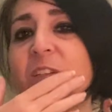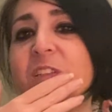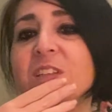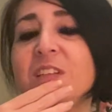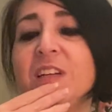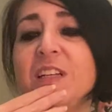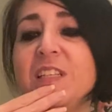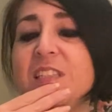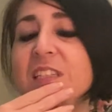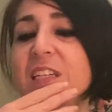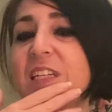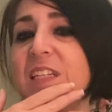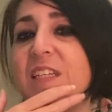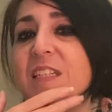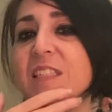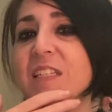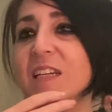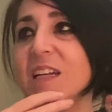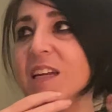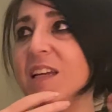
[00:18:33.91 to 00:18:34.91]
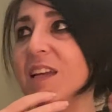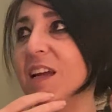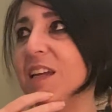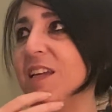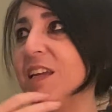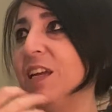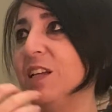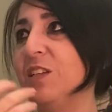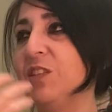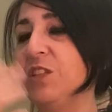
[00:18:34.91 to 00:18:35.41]
still not seeing this. Like, I
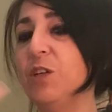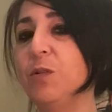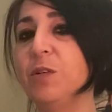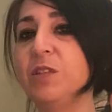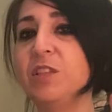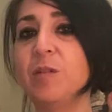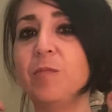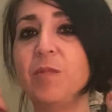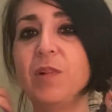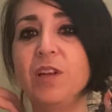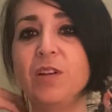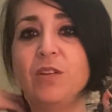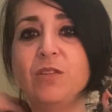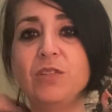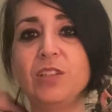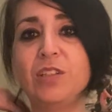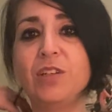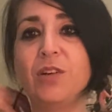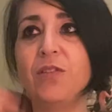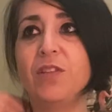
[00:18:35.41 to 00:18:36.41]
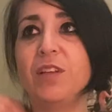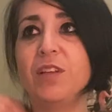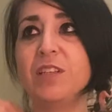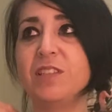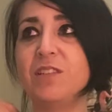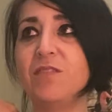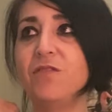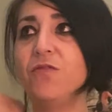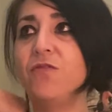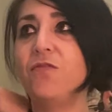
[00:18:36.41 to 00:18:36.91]
can't deal with somebody who's,
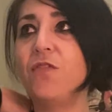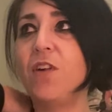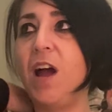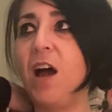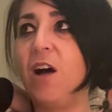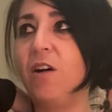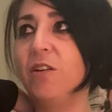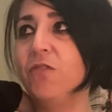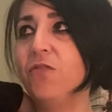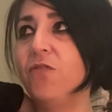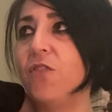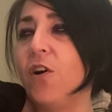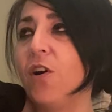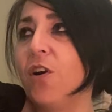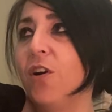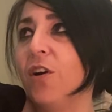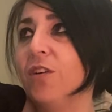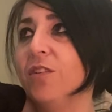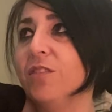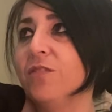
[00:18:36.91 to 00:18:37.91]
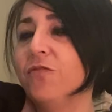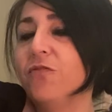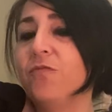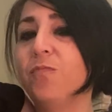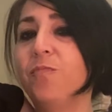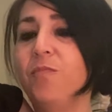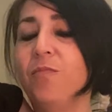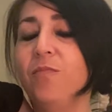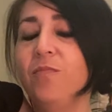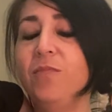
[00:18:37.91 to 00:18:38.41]
this far,
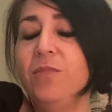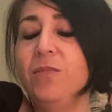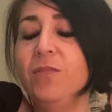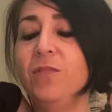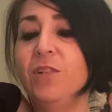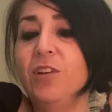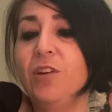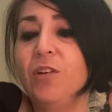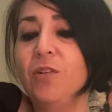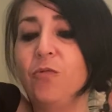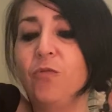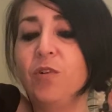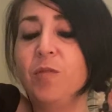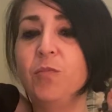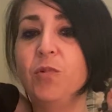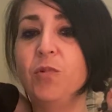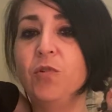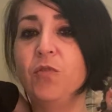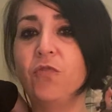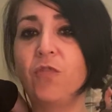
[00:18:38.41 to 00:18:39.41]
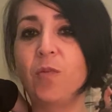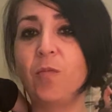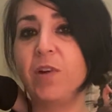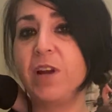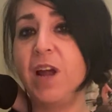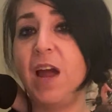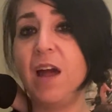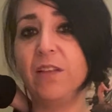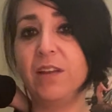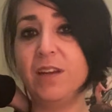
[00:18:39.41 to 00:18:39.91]
removed from
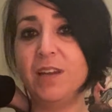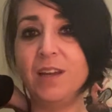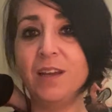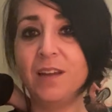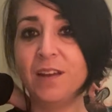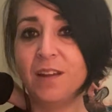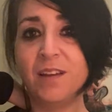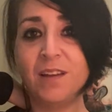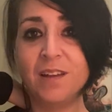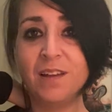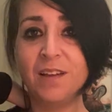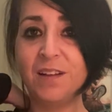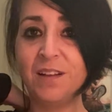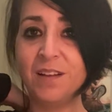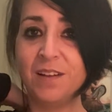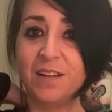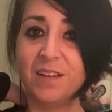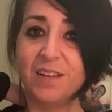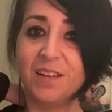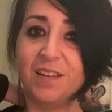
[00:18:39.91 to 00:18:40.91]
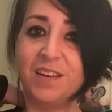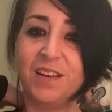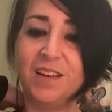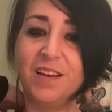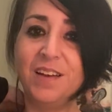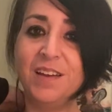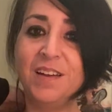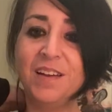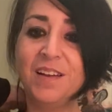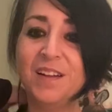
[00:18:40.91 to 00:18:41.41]
reality.
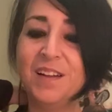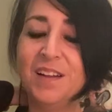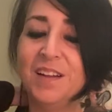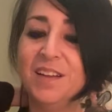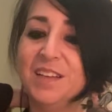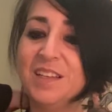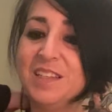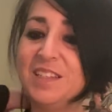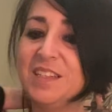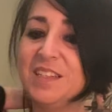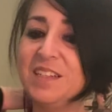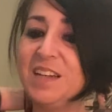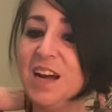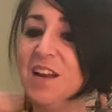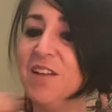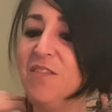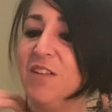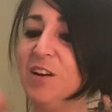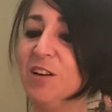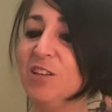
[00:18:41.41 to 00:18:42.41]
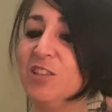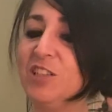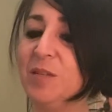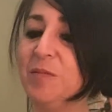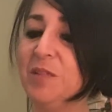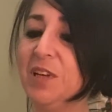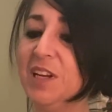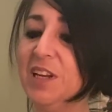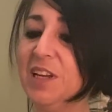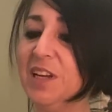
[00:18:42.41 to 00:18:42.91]
This is the kind of energy
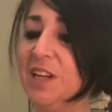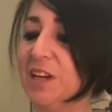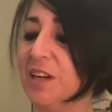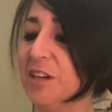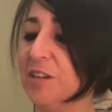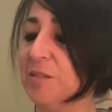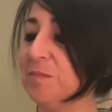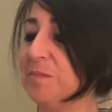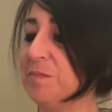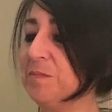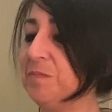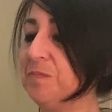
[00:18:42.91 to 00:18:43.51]
I'm getting here.